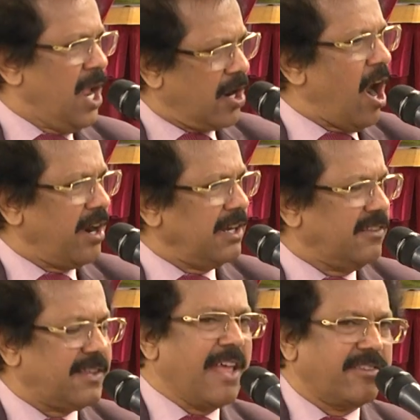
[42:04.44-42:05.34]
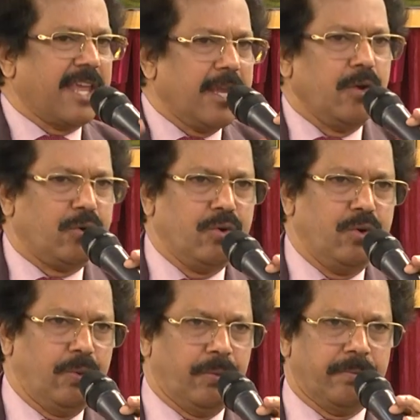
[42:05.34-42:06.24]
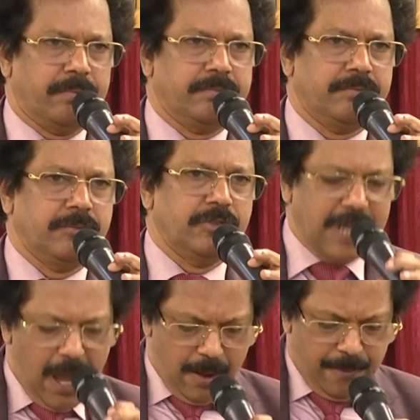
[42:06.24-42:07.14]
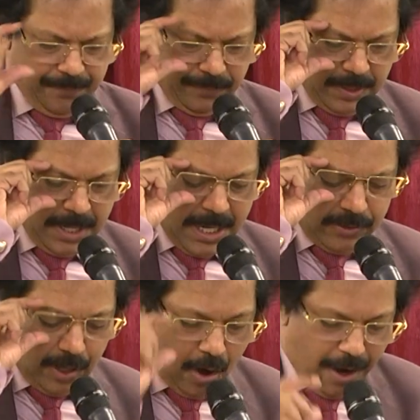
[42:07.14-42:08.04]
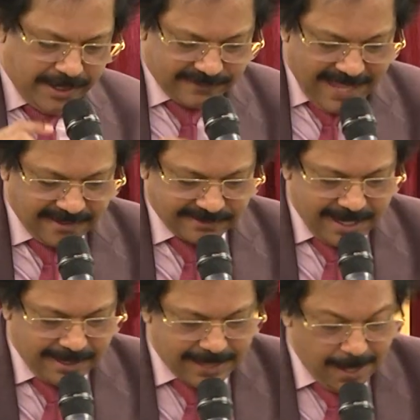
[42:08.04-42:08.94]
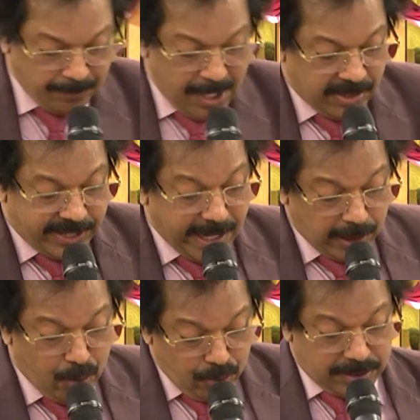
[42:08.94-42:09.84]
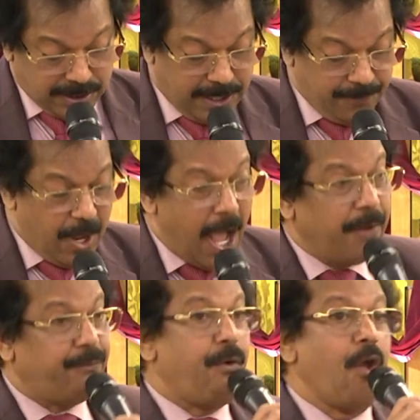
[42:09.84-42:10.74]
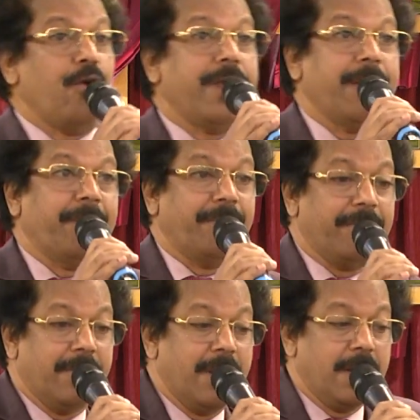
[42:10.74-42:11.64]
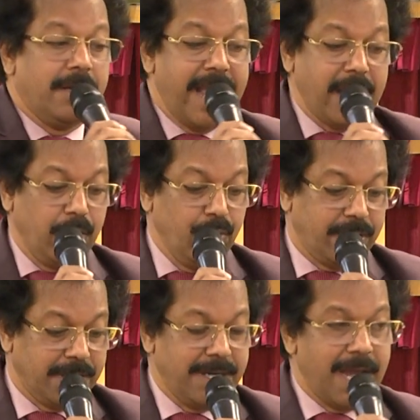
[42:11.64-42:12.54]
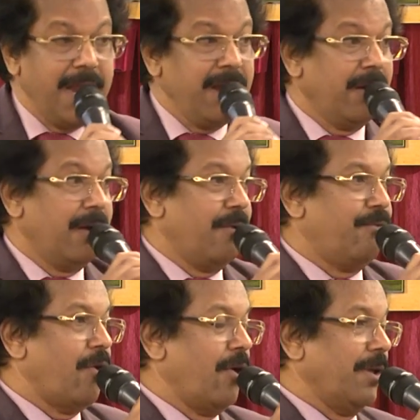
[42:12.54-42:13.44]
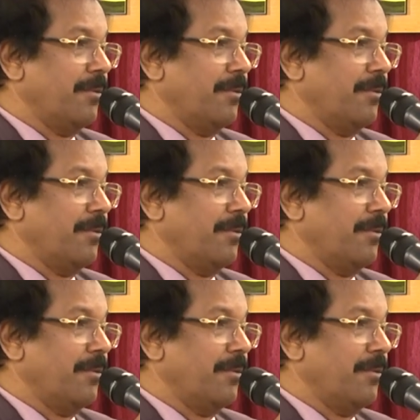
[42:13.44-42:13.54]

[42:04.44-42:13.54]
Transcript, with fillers: God is asking you to do. Now, the Lord is asking them, take U-turn and follow Him. Take U-turn and follow Him.